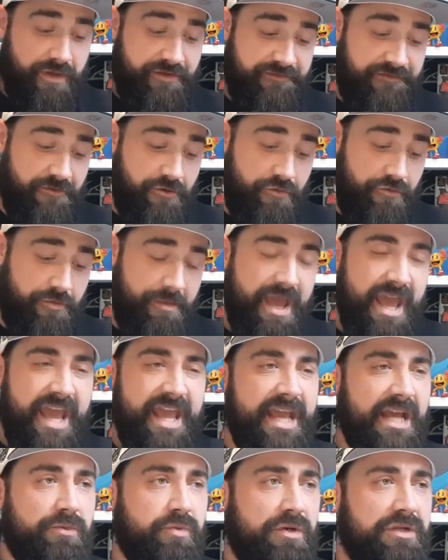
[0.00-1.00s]
for them.
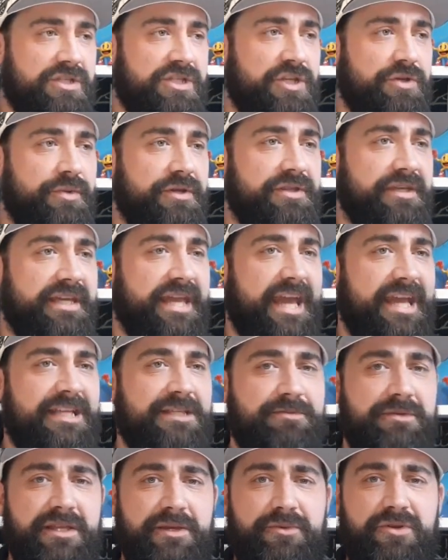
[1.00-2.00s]
He had 1 or 2 other games,
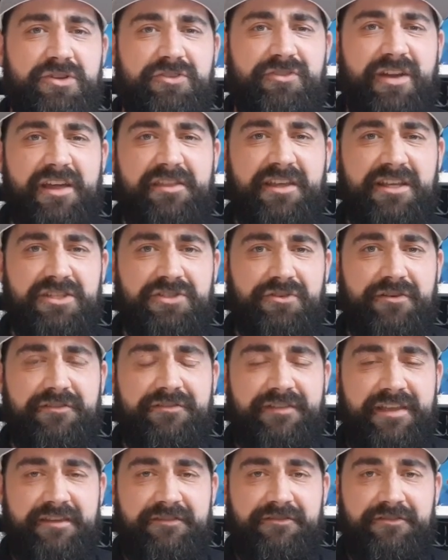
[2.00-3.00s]
but they weren't great. I think I saw a
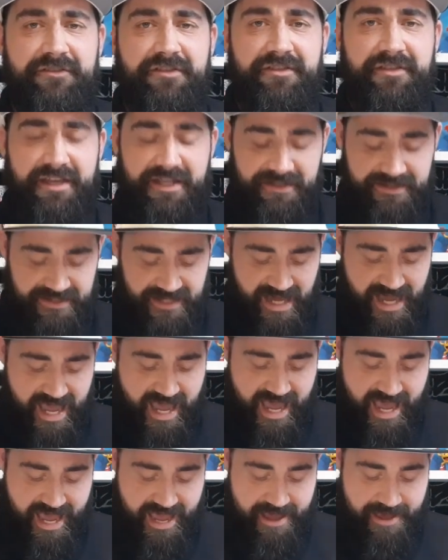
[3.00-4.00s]
FIFA and things.
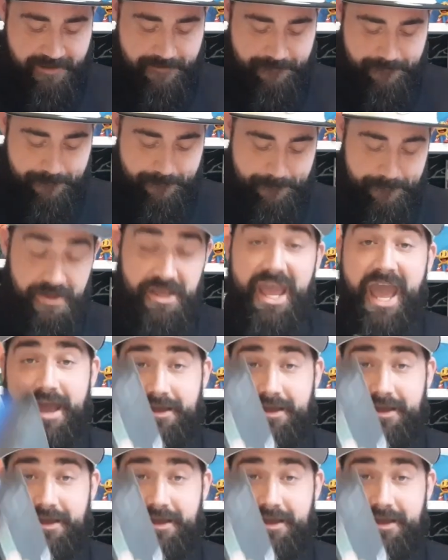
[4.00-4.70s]
But yeah,